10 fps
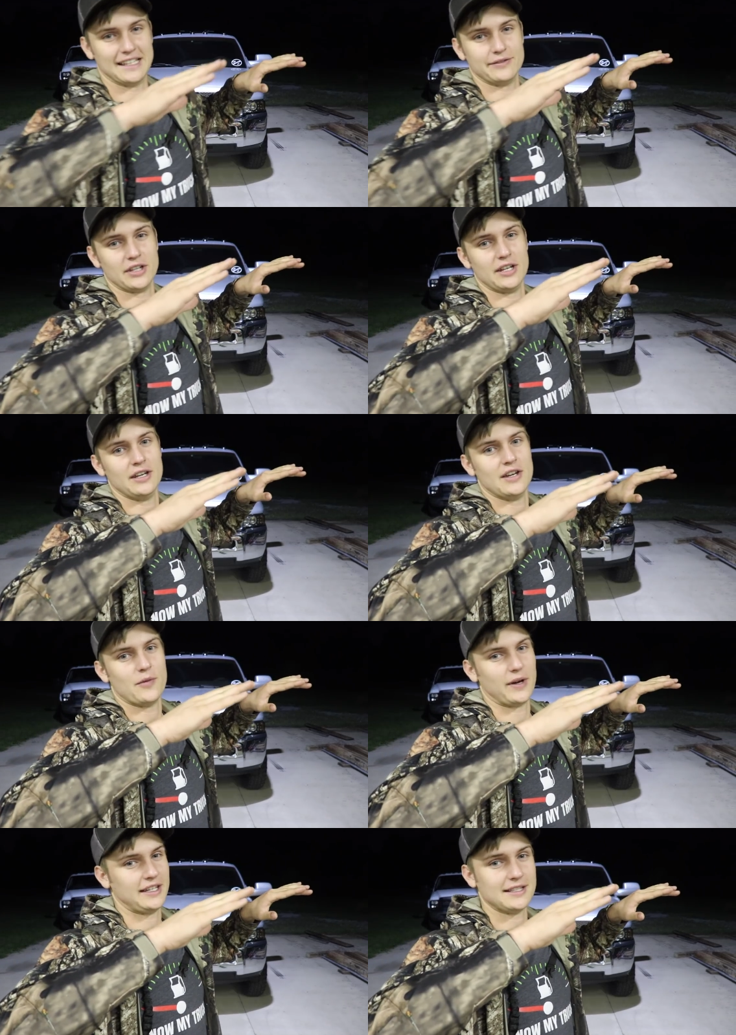lifted,
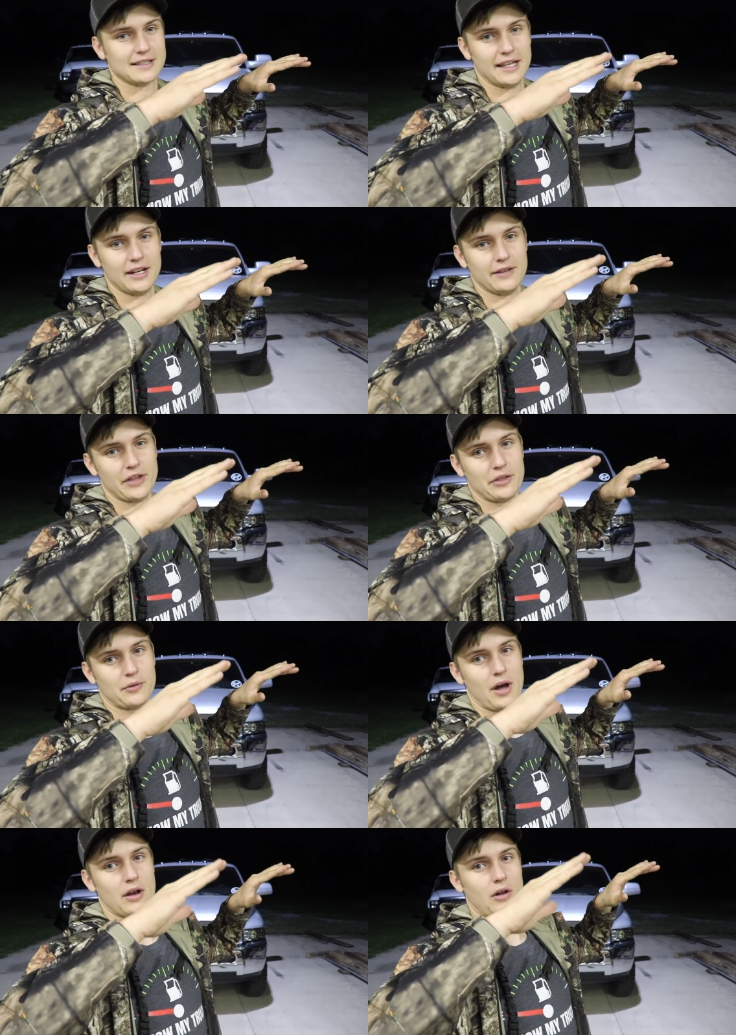when he's letting off that
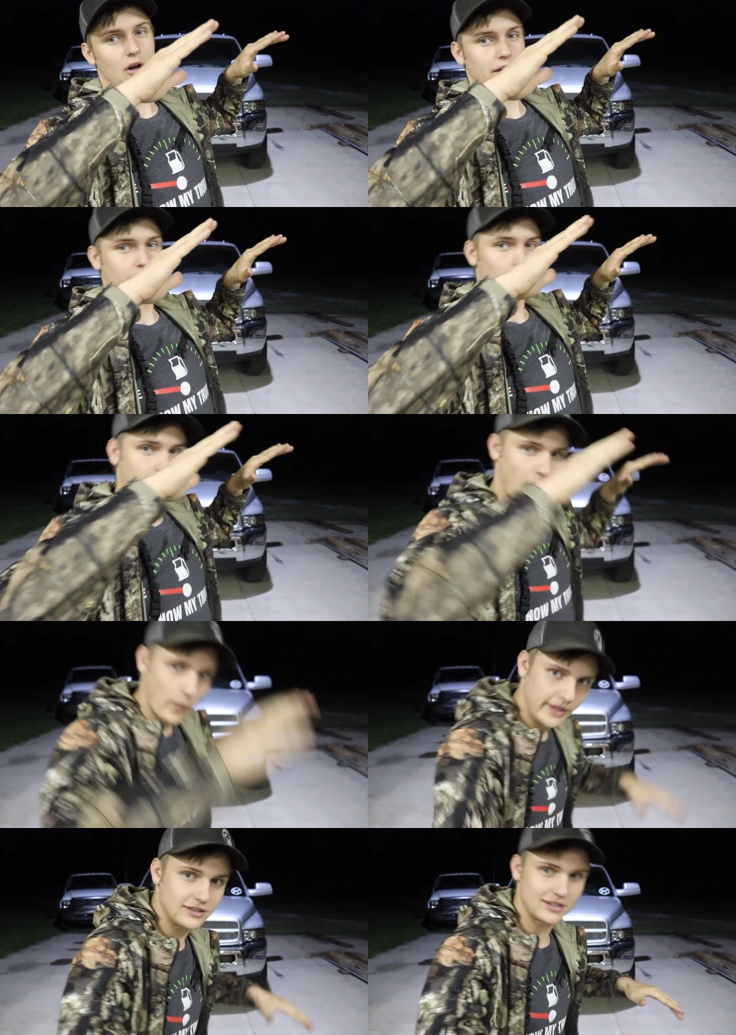throttle, all that
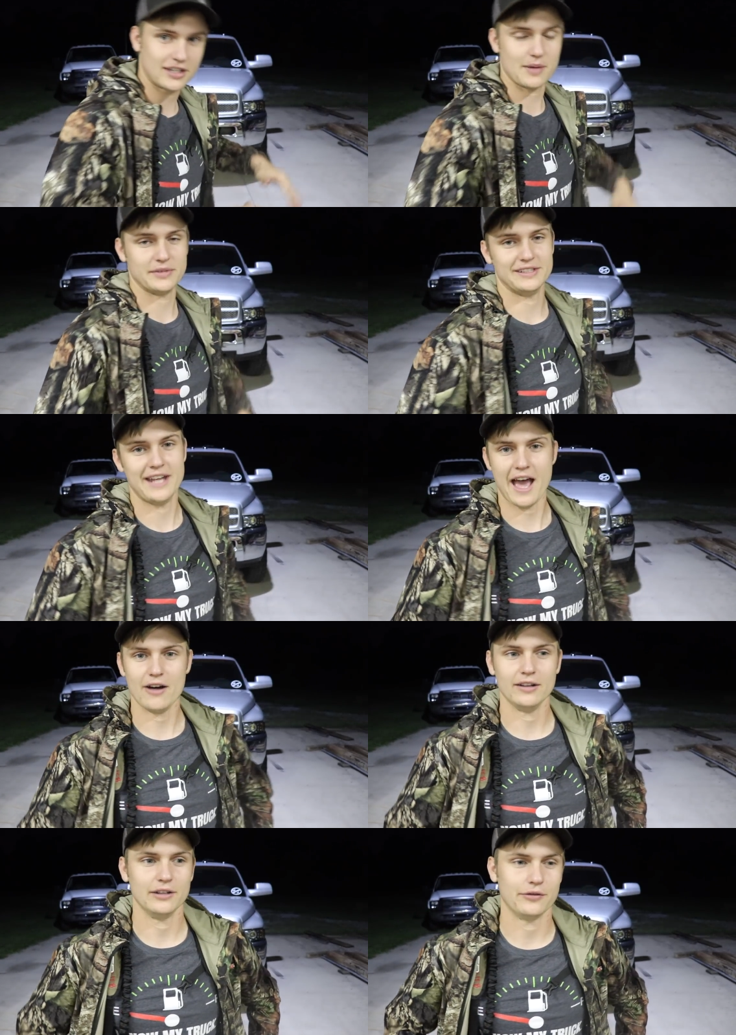weight just comes
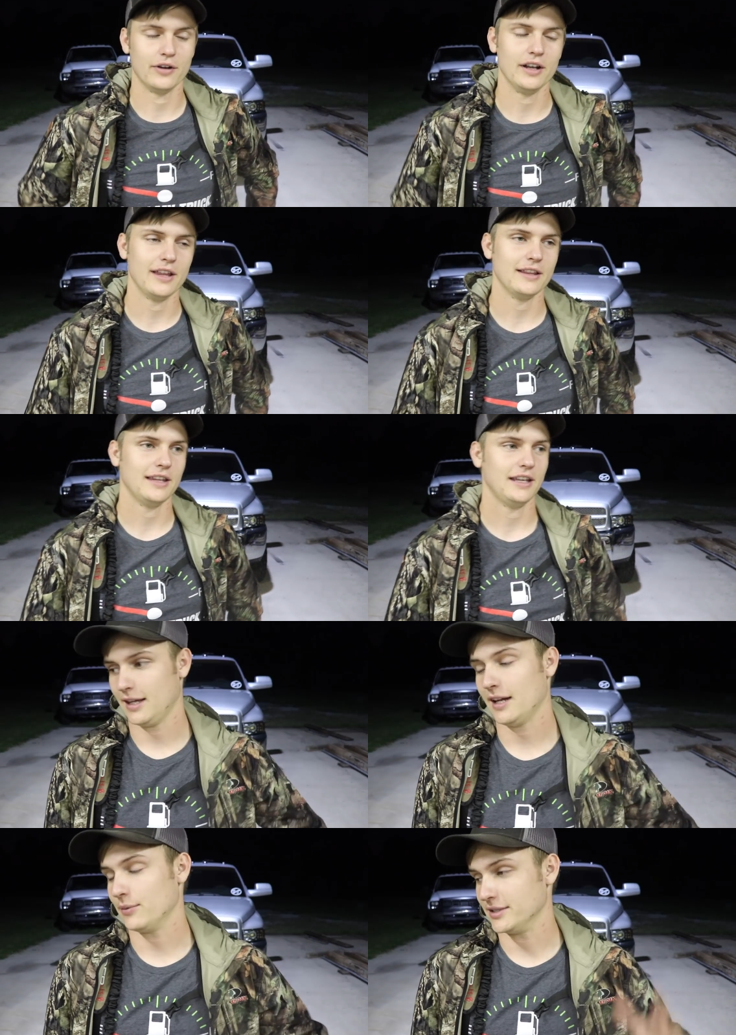down on the front of that thing.
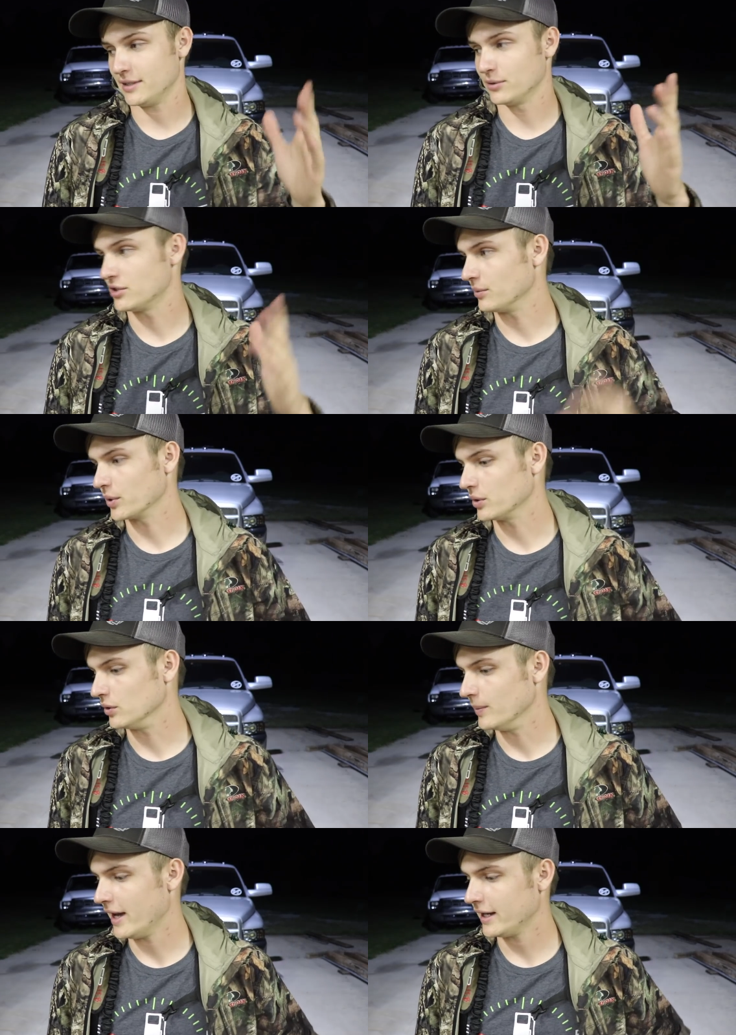Anyways, it was super
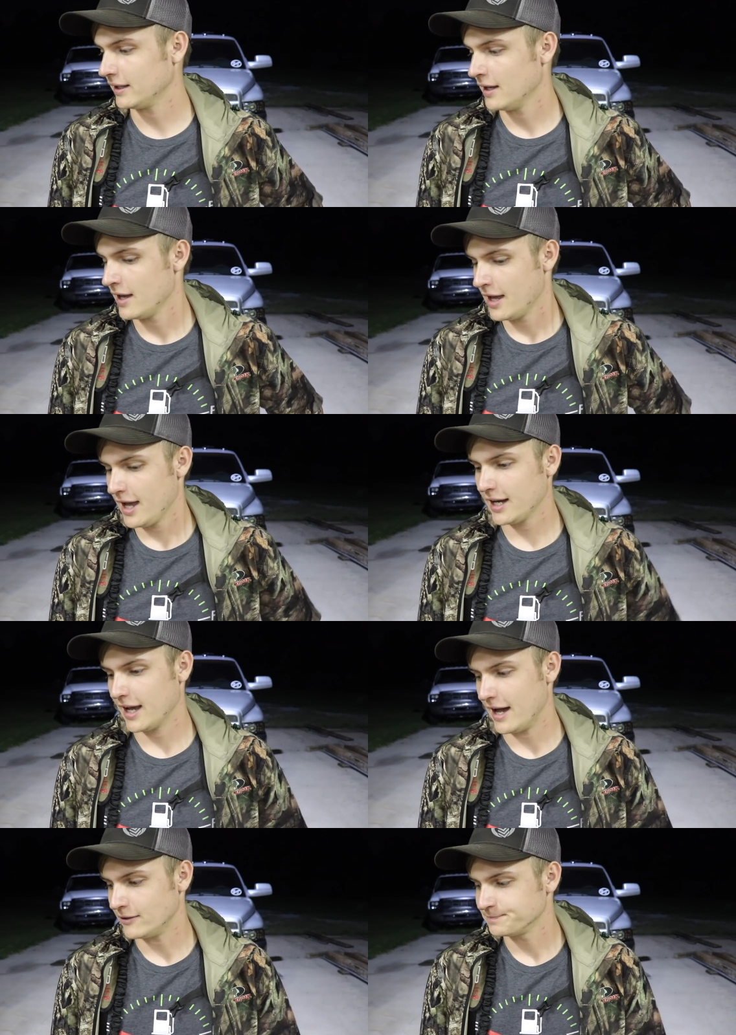cool. But
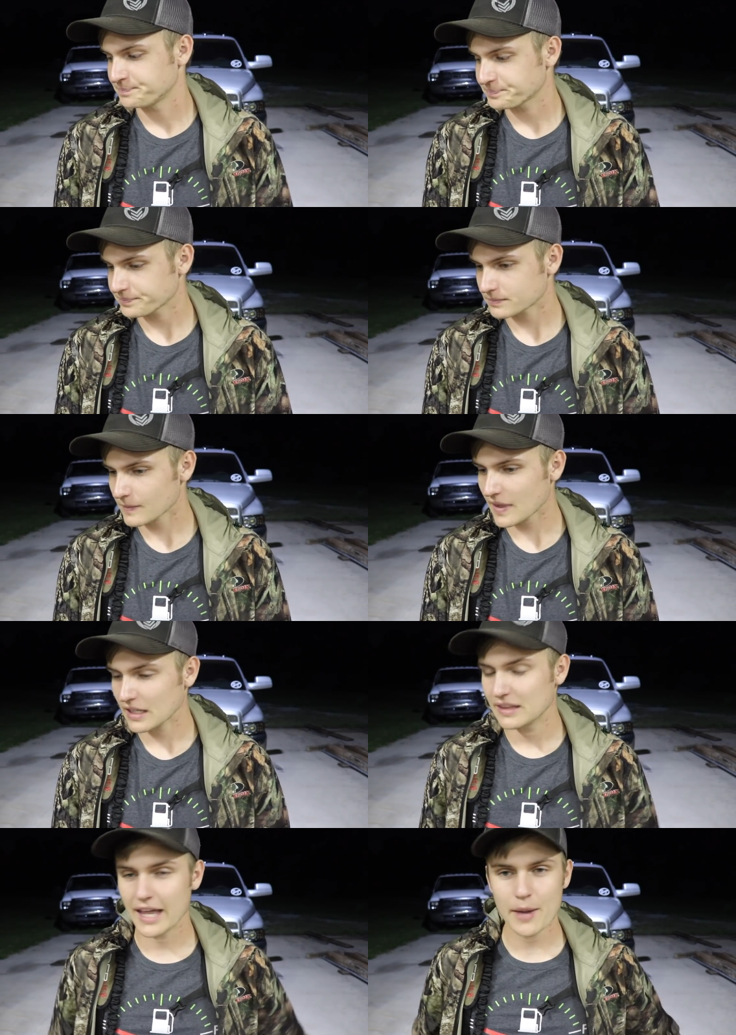anyhow,
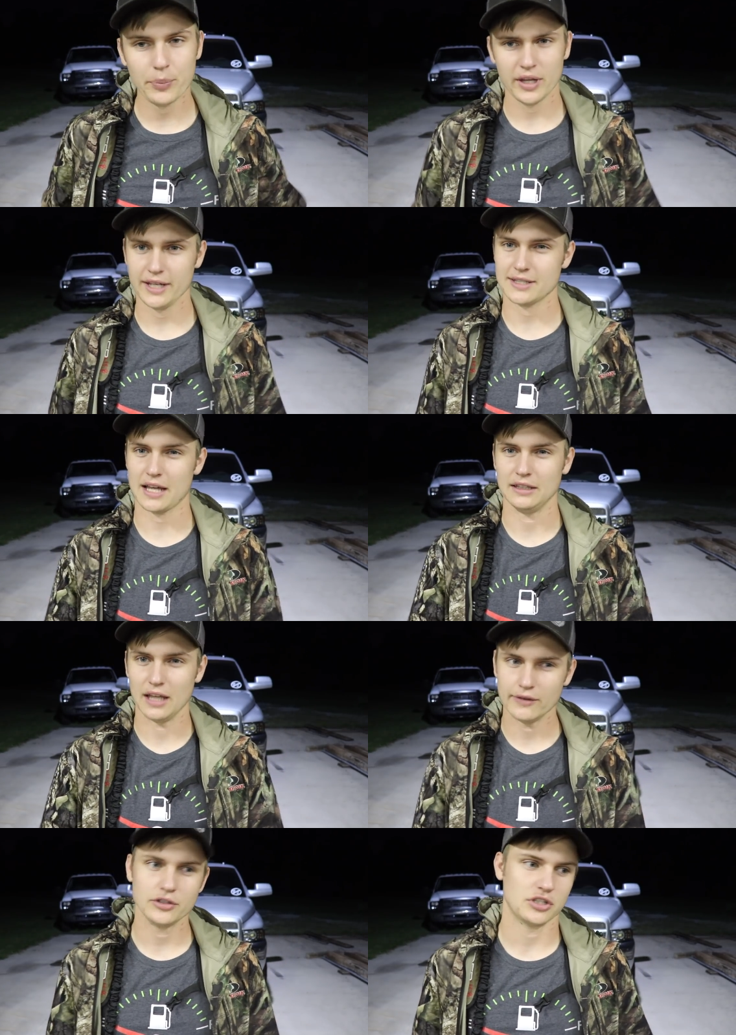that place, I'd
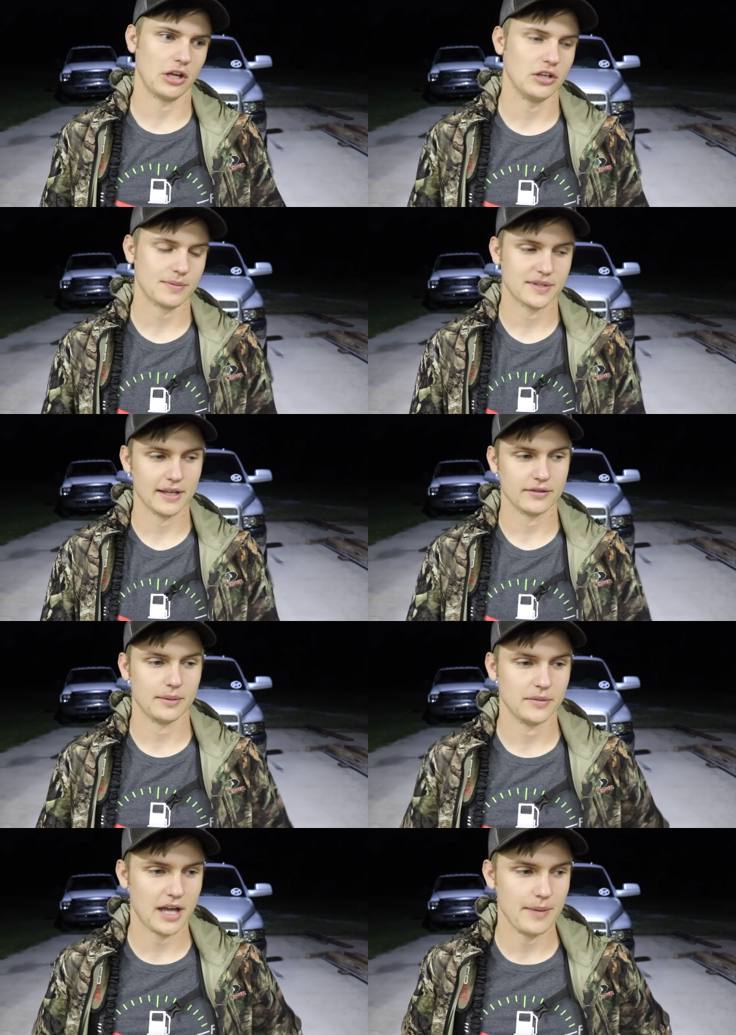love to show you some stuff
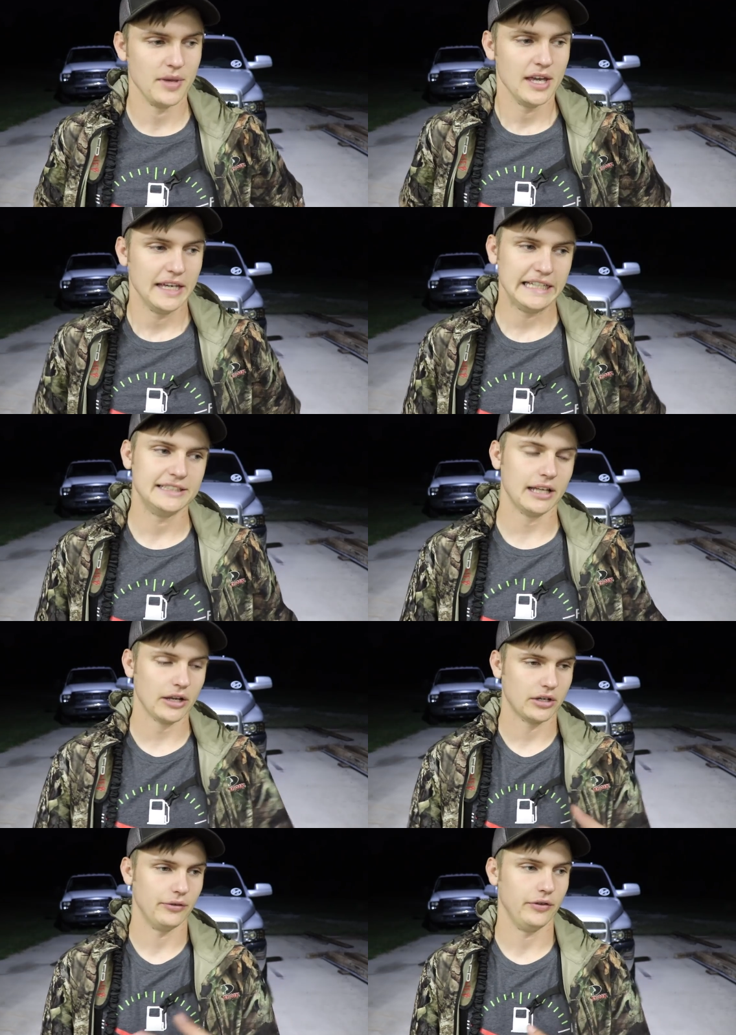sometime. He said
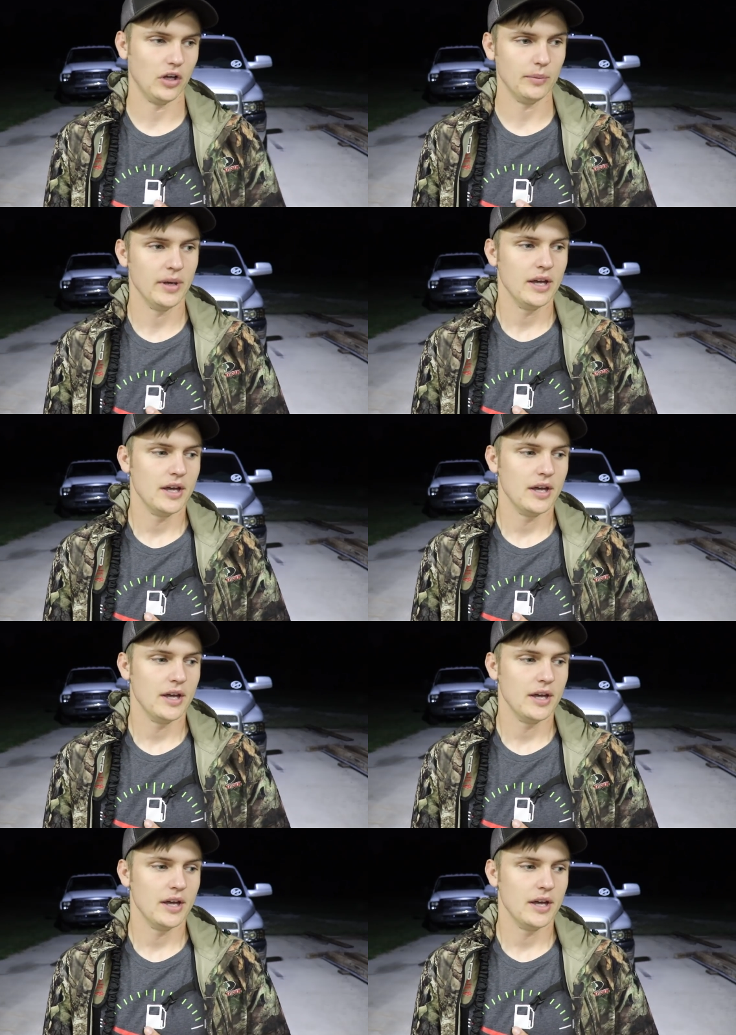I could film,